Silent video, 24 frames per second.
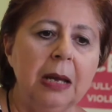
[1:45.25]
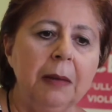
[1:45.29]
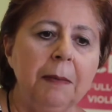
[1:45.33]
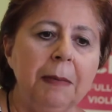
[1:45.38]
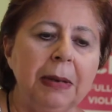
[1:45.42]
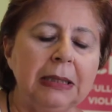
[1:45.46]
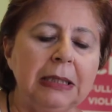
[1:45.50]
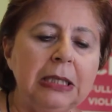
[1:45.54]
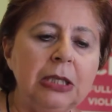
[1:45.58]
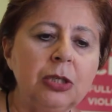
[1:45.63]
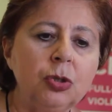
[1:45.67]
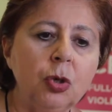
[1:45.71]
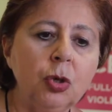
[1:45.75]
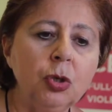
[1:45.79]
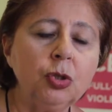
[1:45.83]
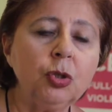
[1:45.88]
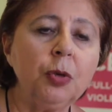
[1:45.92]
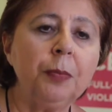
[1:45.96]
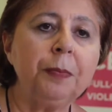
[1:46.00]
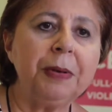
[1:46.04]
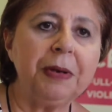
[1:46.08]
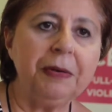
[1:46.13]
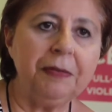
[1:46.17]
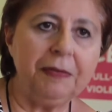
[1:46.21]
But it's also
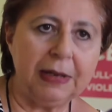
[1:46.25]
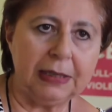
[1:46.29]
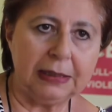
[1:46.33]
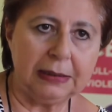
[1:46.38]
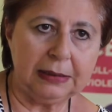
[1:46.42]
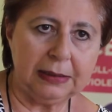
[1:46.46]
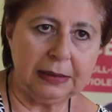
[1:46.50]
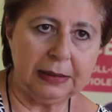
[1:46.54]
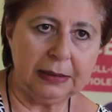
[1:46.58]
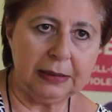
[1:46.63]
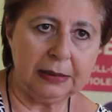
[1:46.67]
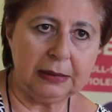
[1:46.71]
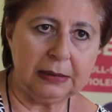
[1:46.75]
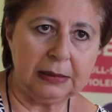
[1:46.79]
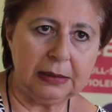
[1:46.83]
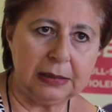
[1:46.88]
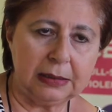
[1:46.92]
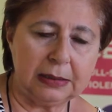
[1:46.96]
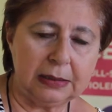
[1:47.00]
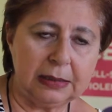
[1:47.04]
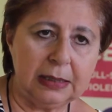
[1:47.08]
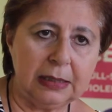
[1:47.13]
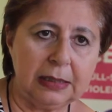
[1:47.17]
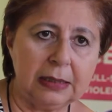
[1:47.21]
preventing
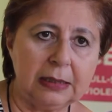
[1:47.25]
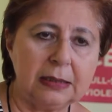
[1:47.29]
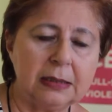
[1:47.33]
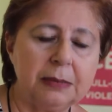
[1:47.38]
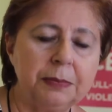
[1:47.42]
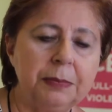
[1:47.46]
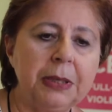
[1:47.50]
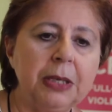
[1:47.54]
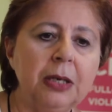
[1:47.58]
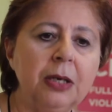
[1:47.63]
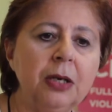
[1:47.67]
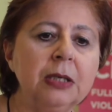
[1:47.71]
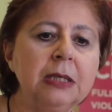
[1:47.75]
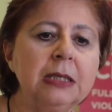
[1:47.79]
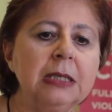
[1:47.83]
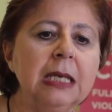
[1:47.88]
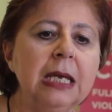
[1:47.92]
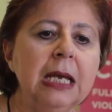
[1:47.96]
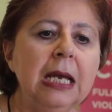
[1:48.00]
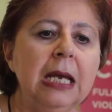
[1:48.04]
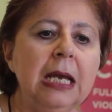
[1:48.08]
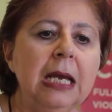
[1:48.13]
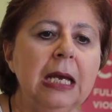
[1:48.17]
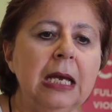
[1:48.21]
these things because
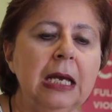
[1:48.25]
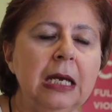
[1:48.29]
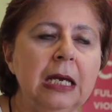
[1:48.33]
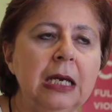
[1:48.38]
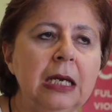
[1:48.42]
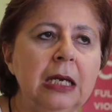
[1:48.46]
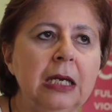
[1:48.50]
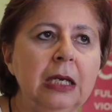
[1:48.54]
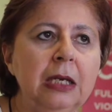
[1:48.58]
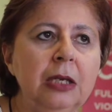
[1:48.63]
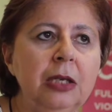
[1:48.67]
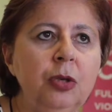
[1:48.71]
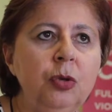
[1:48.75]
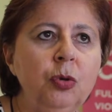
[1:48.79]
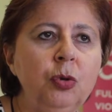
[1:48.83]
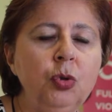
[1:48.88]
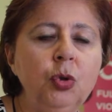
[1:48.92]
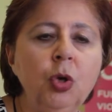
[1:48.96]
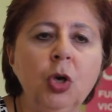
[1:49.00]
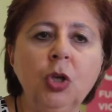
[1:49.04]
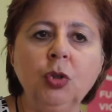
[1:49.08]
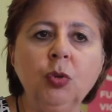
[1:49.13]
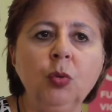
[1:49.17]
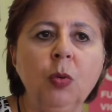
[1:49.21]
you
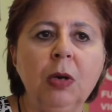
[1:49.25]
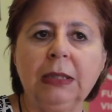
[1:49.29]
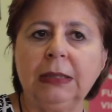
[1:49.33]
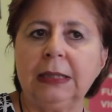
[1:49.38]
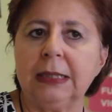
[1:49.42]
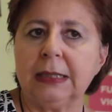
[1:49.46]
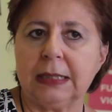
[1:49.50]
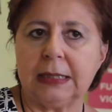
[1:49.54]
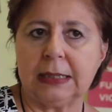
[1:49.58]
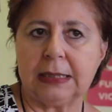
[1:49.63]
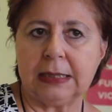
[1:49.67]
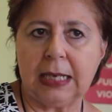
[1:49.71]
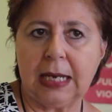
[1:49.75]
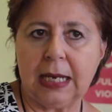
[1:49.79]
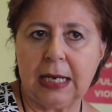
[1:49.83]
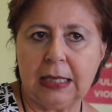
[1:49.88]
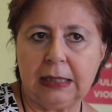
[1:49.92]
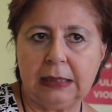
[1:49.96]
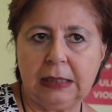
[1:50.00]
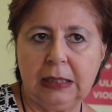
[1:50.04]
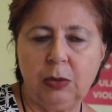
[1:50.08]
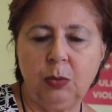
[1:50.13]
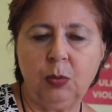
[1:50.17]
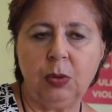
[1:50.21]
don't want a
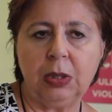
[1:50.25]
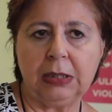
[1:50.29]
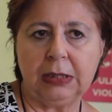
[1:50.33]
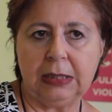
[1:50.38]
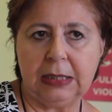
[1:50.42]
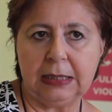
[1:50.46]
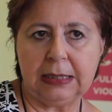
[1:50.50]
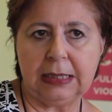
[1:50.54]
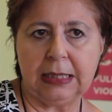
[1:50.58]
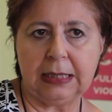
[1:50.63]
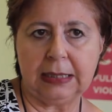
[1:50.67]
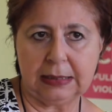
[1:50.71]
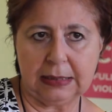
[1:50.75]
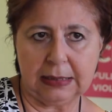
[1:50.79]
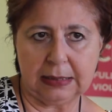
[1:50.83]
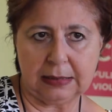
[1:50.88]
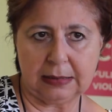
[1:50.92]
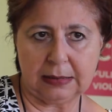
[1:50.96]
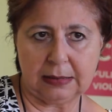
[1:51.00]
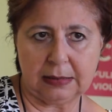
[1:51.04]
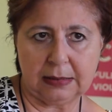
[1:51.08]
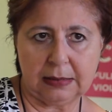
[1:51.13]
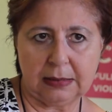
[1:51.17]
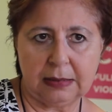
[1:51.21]
society where this
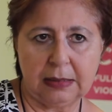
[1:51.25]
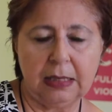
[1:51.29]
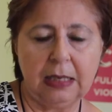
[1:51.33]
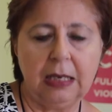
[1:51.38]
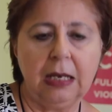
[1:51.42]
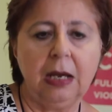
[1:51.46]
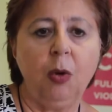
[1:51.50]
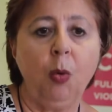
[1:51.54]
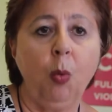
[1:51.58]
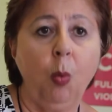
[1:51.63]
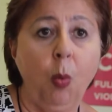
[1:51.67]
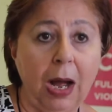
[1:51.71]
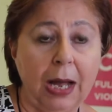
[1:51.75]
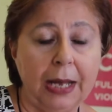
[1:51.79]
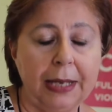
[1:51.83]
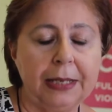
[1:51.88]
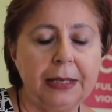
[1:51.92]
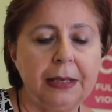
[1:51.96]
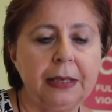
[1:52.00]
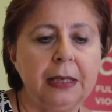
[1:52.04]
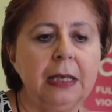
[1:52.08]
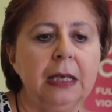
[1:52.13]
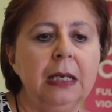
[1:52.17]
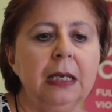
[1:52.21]
exists. Why?
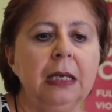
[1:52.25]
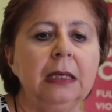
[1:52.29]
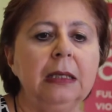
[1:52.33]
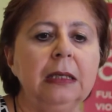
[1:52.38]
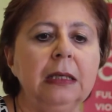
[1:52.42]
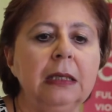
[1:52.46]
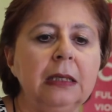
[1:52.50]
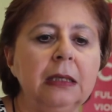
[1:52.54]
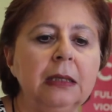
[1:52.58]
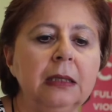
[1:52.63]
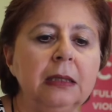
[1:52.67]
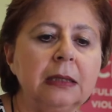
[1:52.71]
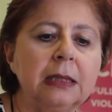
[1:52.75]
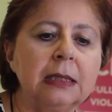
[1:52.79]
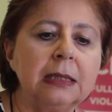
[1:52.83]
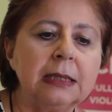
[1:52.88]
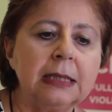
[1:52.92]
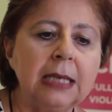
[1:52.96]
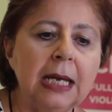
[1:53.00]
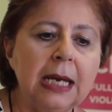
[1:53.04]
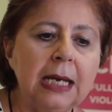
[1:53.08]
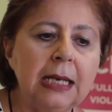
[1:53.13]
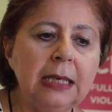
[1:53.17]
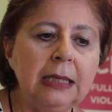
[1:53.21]

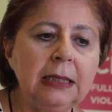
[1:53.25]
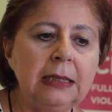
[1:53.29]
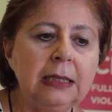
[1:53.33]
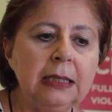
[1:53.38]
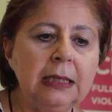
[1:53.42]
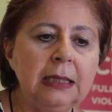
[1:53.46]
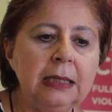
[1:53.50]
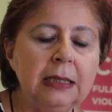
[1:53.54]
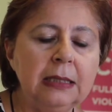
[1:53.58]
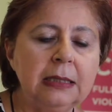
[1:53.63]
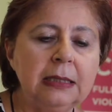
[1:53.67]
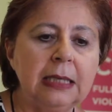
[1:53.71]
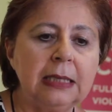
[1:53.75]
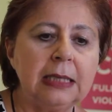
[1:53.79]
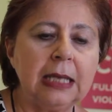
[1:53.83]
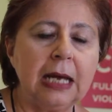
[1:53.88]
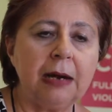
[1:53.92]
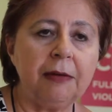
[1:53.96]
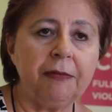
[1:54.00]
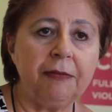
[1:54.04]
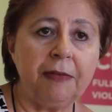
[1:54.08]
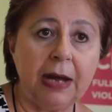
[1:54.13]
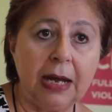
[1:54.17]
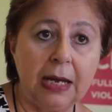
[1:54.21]
Societies that
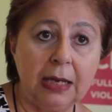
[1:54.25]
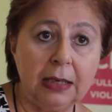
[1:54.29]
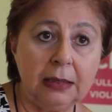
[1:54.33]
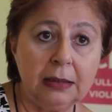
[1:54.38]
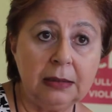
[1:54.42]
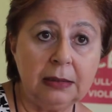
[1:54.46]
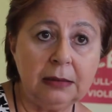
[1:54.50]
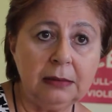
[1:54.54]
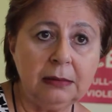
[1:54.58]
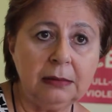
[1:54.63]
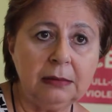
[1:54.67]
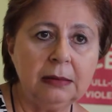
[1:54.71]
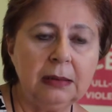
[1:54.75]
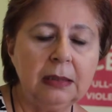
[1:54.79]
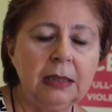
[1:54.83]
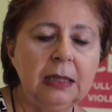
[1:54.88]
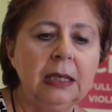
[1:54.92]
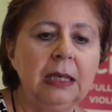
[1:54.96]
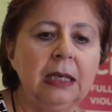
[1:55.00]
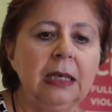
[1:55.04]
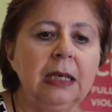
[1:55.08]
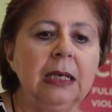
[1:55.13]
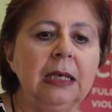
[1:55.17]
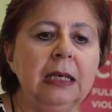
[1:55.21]
are violent,
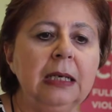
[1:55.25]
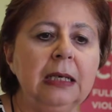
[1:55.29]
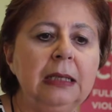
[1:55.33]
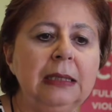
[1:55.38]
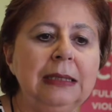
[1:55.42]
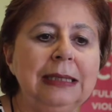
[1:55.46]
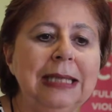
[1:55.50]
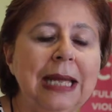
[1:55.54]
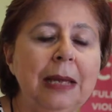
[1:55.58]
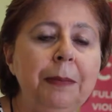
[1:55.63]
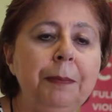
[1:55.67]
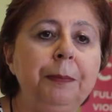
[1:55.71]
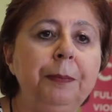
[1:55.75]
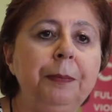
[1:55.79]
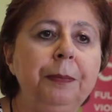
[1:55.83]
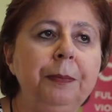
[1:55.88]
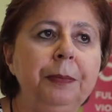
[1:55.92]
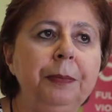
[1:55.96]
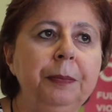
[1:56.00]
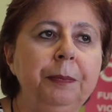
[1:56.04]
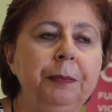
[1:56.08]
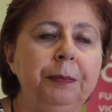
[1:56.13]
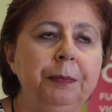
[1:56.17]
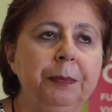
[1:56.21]
they
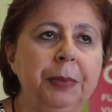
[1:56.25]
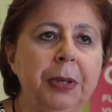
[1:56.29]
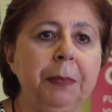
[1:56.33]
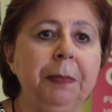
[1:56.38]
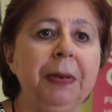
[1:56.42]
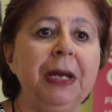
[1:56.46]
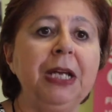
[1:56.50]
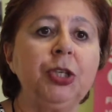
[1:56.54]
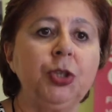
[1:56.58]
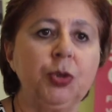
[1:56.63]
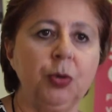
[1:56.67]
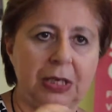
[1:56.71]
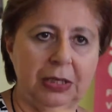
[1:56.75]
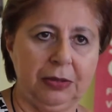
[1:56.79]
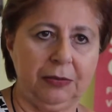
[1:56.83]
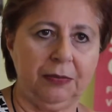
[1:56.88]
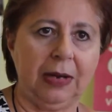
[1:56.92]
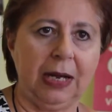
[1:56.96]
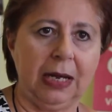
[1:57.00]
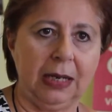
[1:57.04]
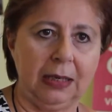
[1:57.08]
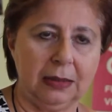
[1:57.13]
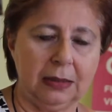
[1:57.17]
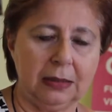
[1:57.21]
perpetuate
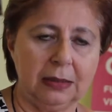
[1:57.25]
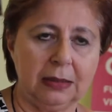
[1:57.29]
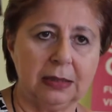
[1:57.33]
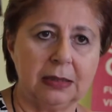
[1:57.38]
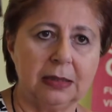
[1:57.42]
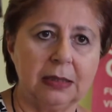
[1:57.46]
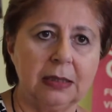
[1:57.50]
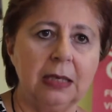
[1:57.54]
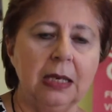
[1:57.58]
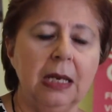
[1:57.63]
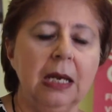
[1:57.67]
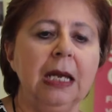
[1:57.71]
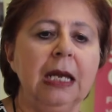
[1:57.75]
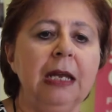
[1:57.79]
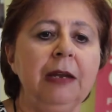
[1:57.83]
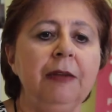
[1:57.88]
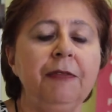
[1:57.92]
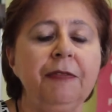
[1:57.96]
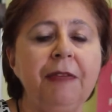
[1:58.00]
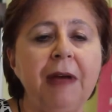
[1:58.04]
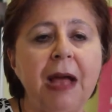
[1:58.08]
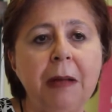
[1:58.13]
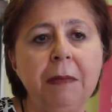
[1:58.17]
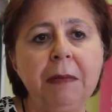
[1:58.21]
violence. In
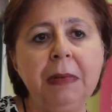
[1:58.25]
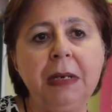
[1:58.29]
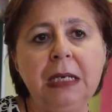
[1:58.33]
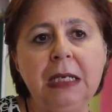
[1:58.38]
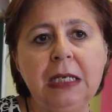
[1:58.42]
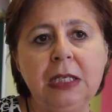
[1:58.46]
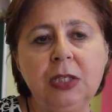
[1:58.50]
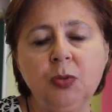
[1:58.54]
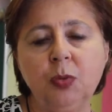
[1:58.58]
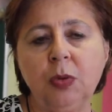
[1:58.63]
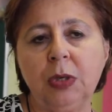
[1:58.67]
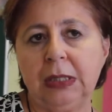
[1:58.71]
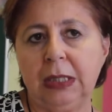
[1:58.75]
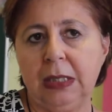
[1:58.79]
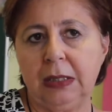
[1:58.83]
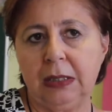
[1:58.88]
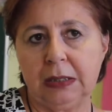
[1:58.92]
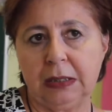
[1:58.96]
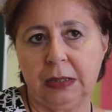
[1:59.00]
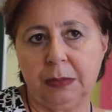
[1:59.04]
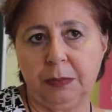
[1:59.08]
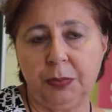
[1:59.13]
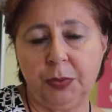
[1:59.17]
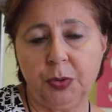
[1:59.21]
families where there
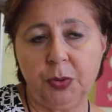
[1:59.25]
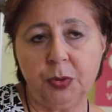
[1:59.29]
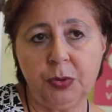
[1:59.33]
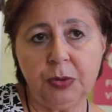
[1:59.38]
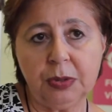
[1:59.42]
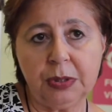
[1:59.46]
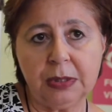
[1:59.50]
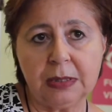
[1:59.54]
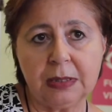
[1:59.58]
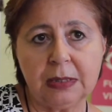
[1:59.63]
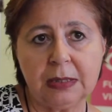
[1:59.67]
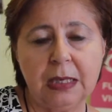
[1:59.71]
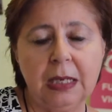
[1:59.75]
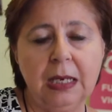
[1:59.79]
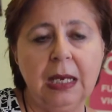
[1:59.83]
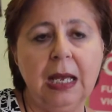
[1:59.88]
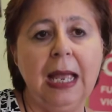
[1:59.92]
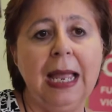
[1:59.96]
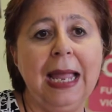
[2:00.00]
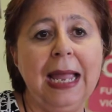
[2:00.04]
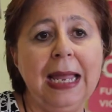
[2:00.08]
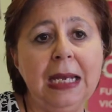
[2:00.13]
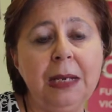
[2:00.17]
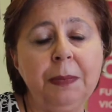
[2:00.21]
is abuse,
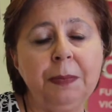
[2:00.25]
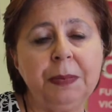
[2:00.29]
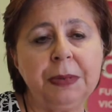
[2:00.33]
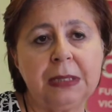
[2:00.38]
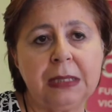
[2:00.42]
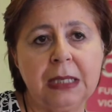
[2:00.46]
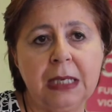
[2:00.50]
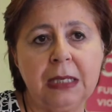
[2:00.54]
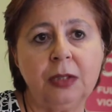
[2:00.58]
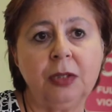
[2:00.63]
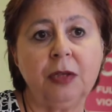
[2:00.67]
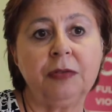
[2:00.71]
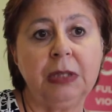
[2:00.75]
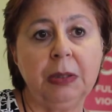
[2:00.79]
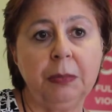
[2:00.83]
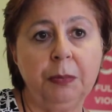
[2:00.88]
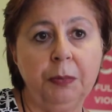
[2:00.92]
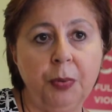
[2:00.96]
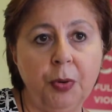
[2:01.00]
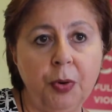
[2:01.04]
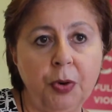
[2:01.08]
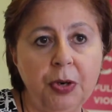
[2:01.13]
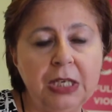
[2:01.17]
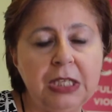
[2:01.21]
80% of the
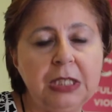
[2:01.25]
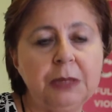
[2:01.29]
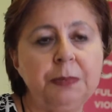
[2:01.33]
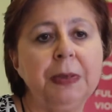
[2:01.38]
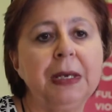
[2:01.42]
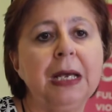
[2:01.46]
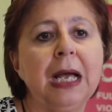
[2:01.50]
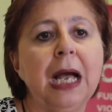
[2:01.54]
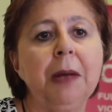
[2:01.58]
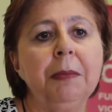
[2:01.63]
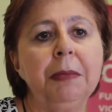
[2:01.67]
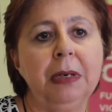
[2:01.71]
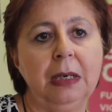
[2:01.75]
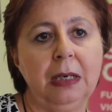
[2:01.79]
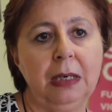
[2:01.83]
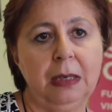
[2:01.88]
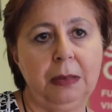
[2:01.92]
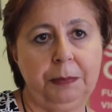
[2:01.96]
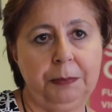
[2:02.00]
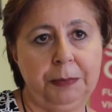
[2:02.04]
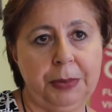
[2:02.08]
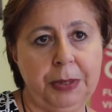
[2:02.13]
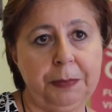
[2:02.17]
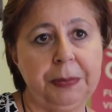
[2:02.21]
boys become
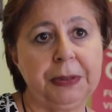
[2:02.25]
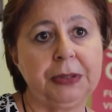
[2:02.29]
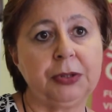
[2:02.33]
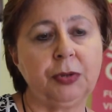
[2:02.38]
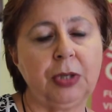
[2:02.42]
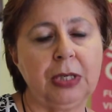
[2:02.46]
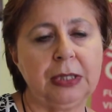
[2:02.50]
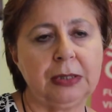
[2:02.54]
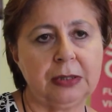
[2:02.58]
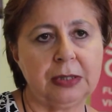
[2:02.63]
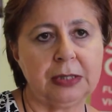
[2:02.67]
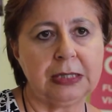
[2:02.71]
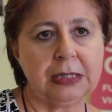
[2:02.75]
perpetrators